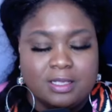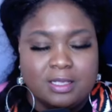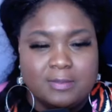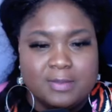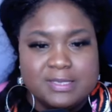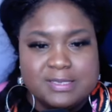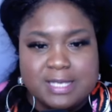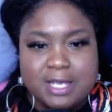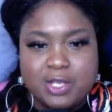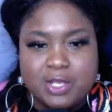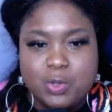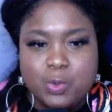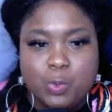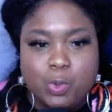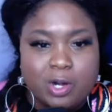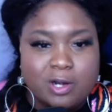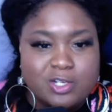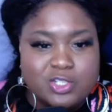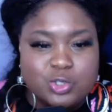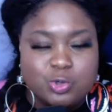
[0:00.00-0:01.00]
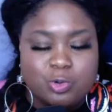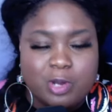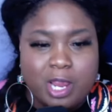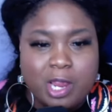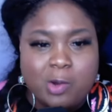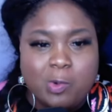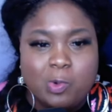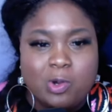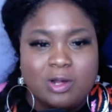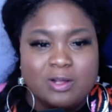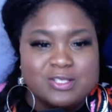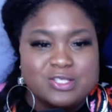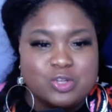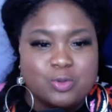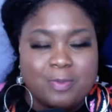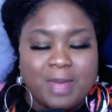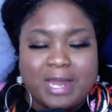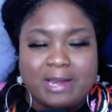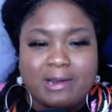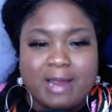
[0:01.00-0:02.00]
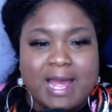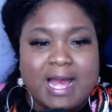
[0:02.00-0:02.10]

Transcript: Let me tell you, words create worlds no matter